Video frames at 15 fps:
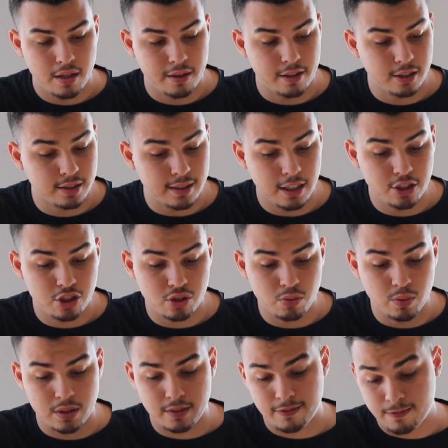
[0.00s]
This issue
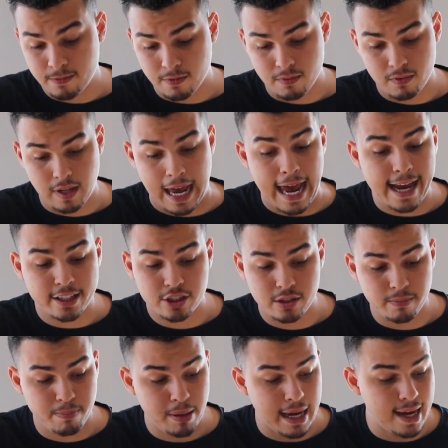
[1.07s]
was
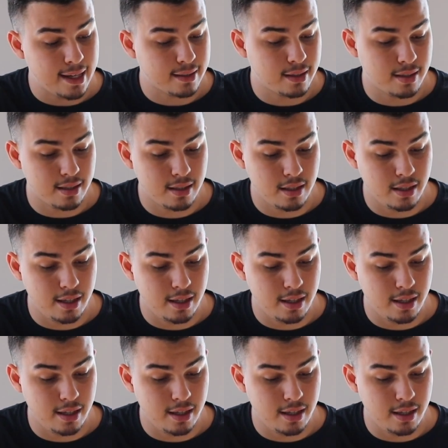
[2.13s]
action-packed.